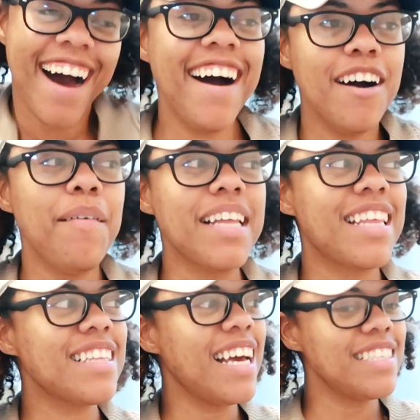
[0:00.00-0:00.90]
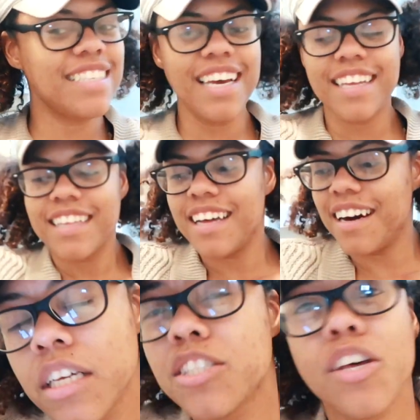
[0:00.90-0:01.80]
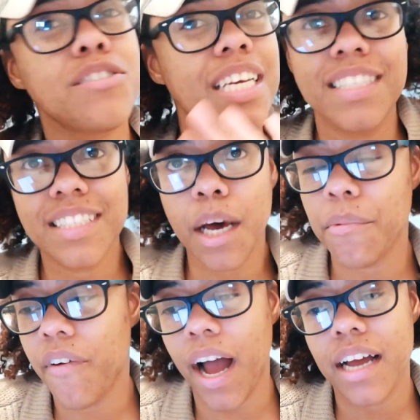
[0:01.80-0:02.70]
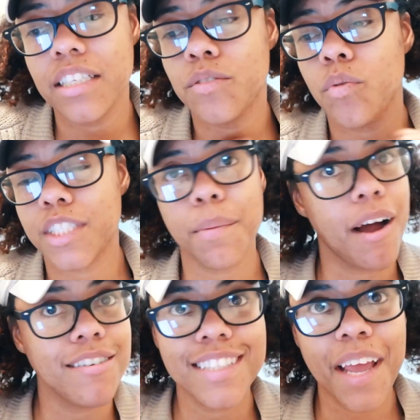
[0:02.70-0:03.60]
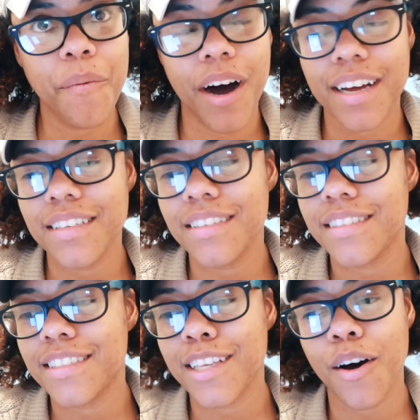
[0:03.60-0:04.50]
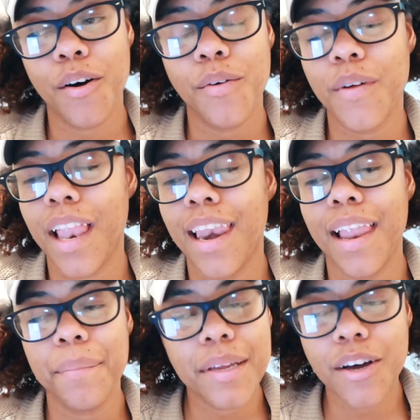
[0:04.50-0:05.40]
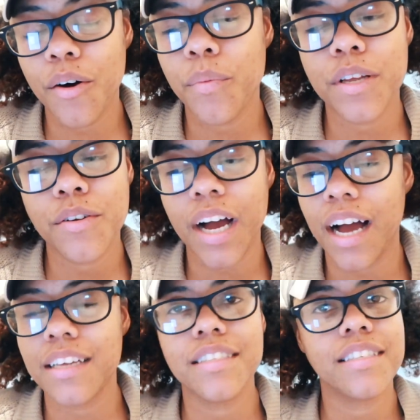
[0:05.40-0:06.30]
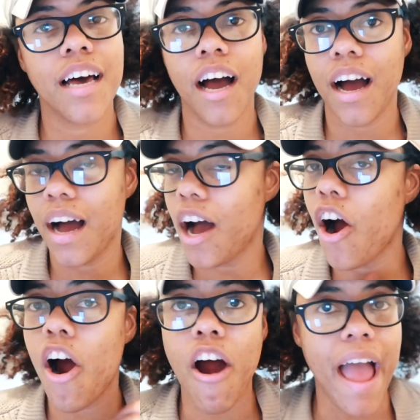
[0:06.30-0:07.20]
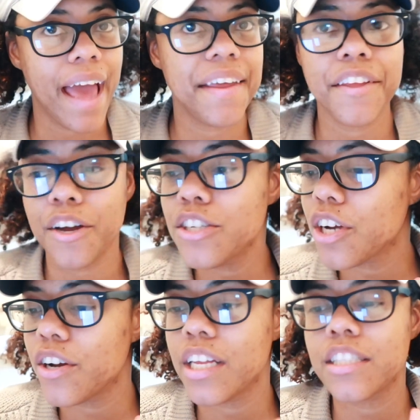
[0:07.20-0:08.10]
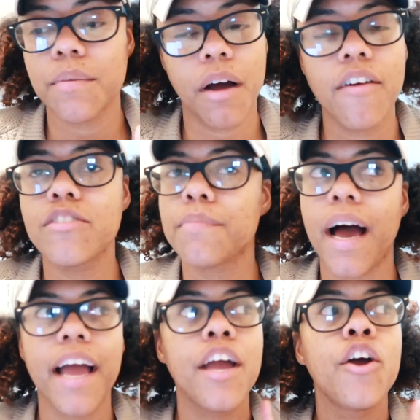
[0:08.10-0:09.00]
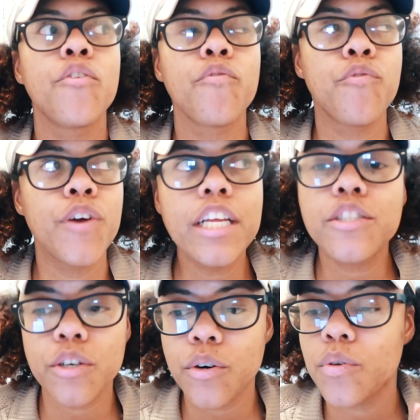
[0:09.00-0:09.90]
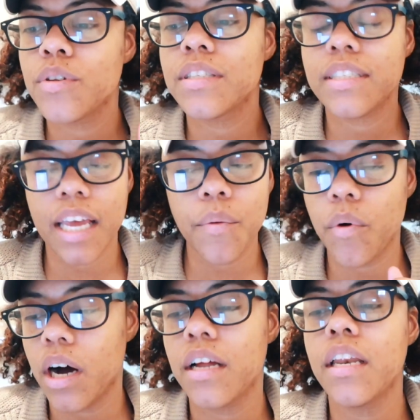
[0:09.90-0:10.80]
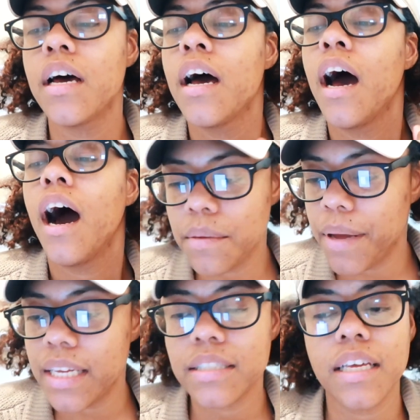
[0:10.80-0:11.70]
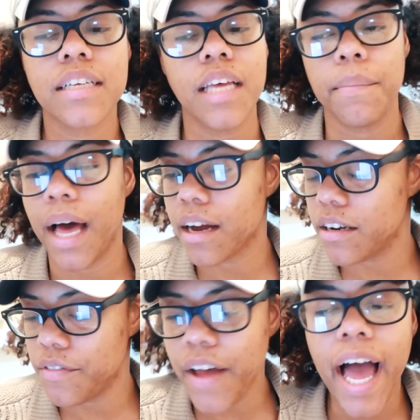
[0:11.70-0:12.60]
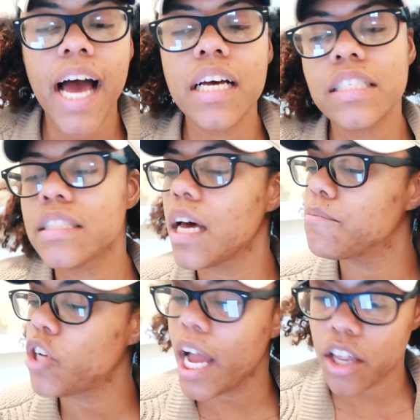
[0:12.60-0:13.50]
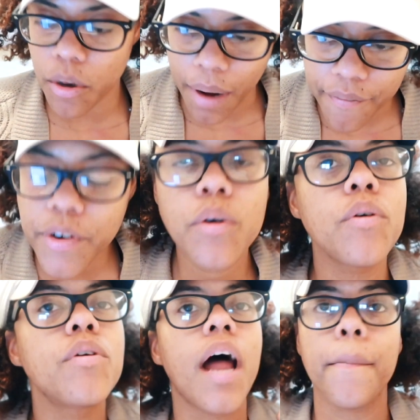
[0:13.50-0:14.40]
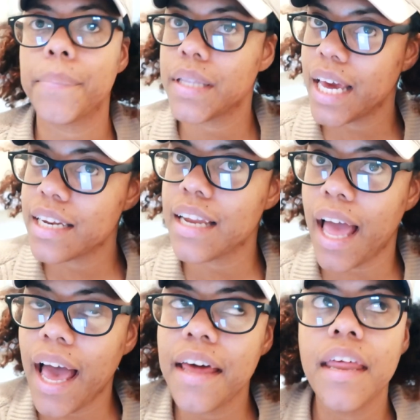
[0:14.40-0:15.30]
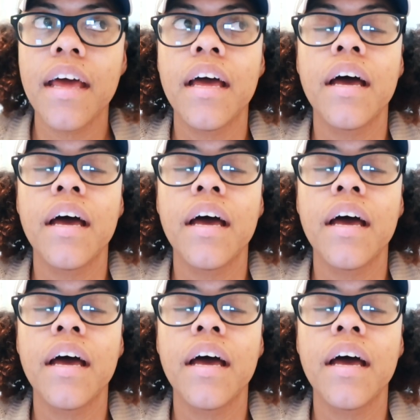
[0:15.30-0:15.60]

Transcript: I think that's it. So just to summarize, tomorrow's day 1, so let me know what you guys are at in your journey. Tomorrow's my redo day 1. To the basics, I'm not gonna fast, I'm tracking on my food, I'm planning ahead,